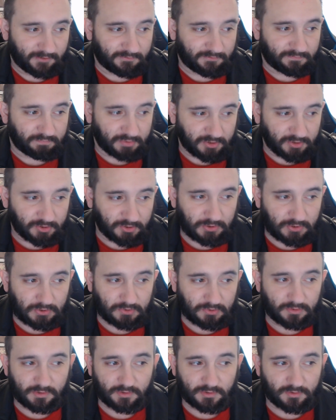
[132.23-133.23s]
blue
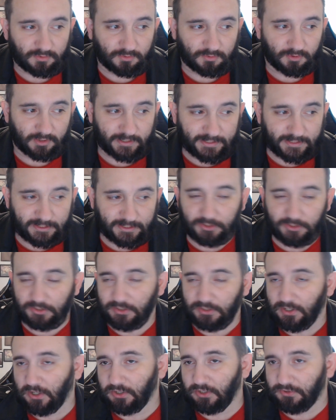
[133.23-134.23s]
or any good
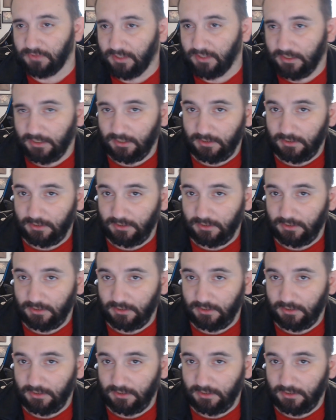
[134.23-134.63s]
card draw color.